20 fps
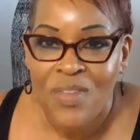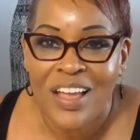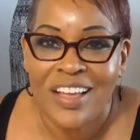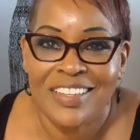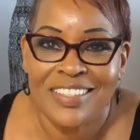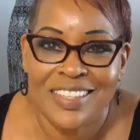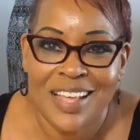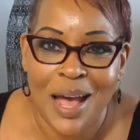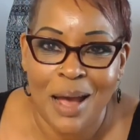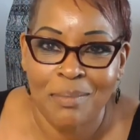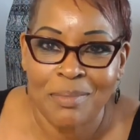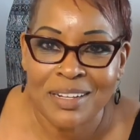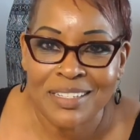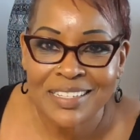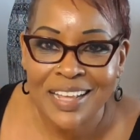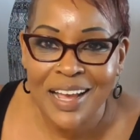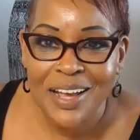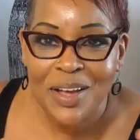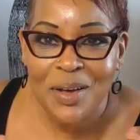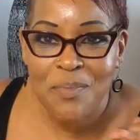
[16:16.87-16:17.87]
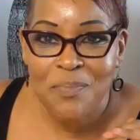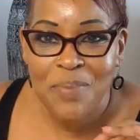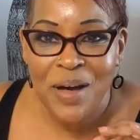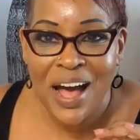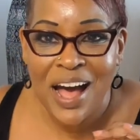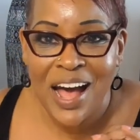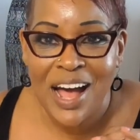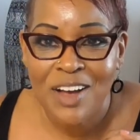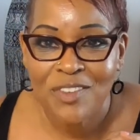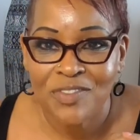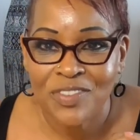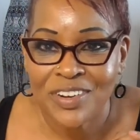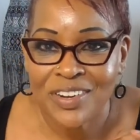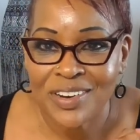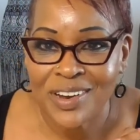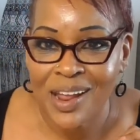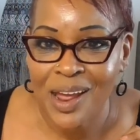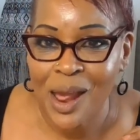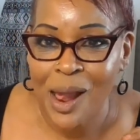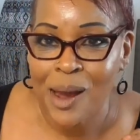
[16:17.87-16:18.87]
It's time to say goodbye for
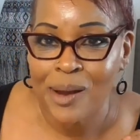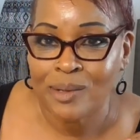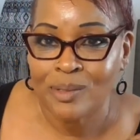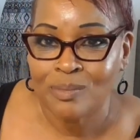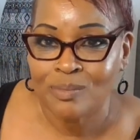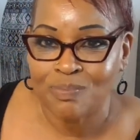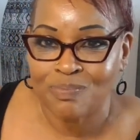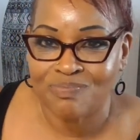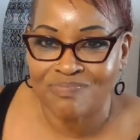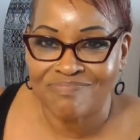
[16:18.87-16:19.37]
now.